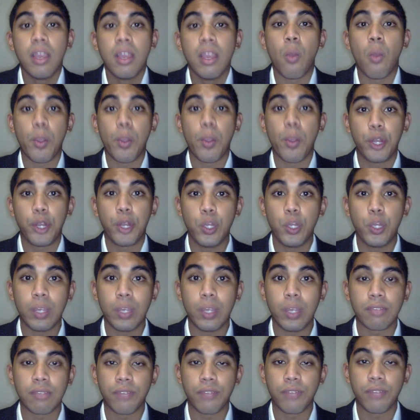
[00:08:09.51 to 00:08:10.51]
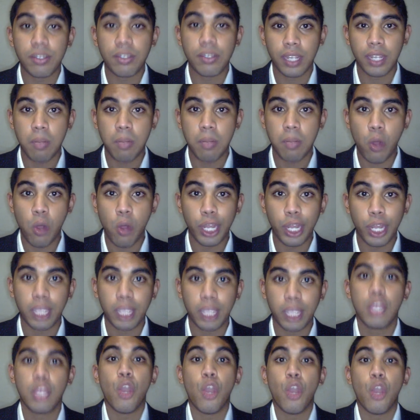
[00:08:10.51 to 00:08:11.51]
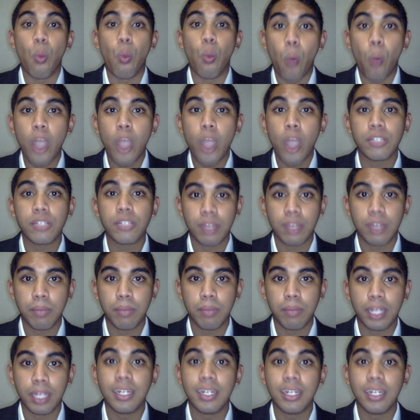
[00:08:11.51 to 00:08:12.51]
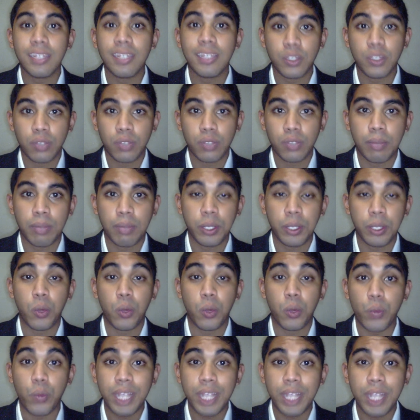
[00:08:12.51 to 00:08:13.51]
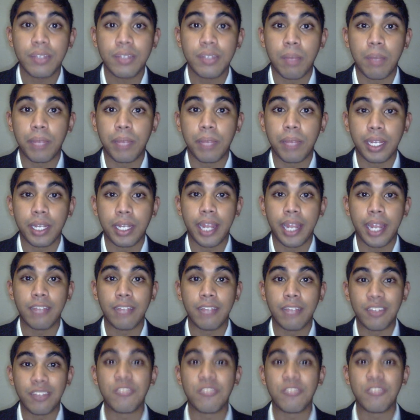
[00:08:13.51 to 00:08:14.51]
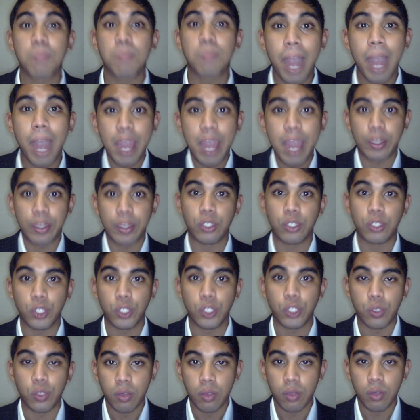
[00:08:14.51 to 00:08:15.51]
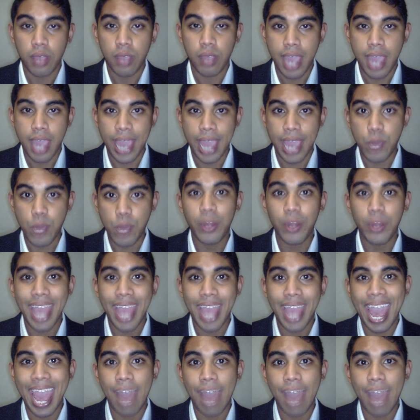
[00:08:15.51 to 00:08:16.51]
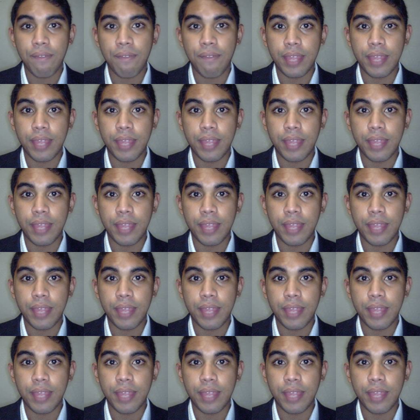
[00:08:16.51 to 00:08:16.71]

what you want to do is first thing in the morning, watch something, listen to something, or read something that is inspiring to you. And you want to have